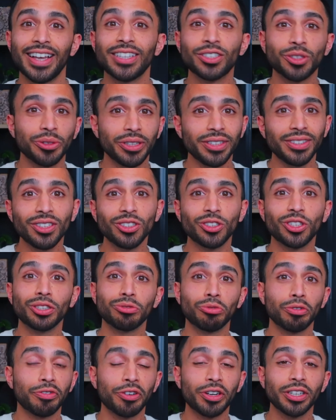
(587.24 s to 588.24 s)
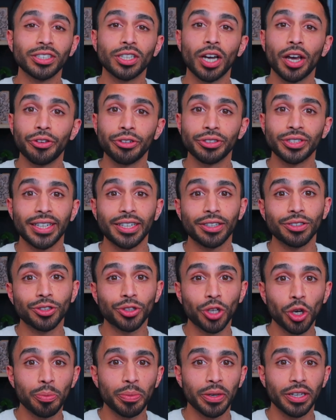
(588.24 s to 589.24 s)
And so this is just referring to other
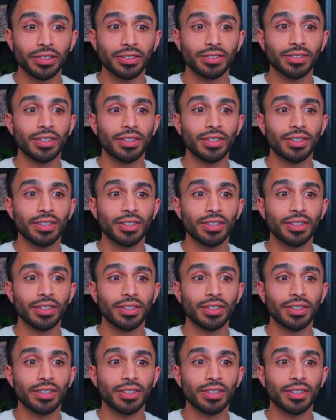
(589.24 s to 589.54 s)
psychotropics.